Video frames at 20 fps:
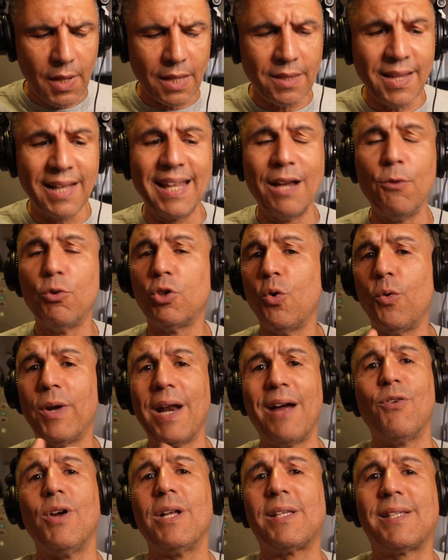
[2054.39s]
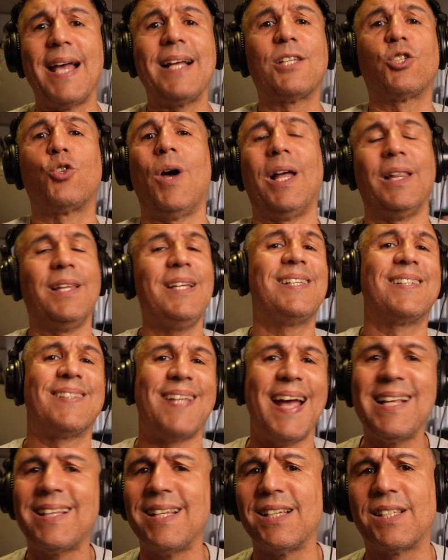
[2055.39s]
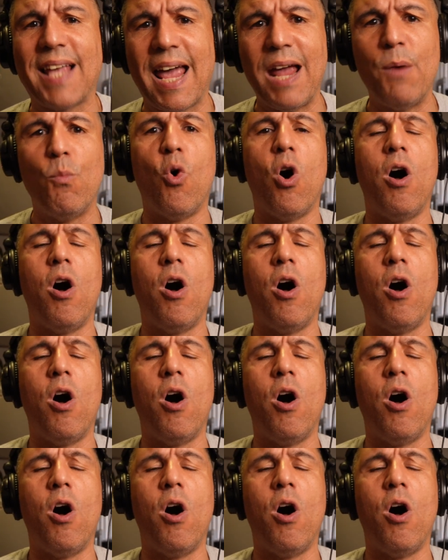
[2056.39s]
that they would do whatever it takes to at least take this game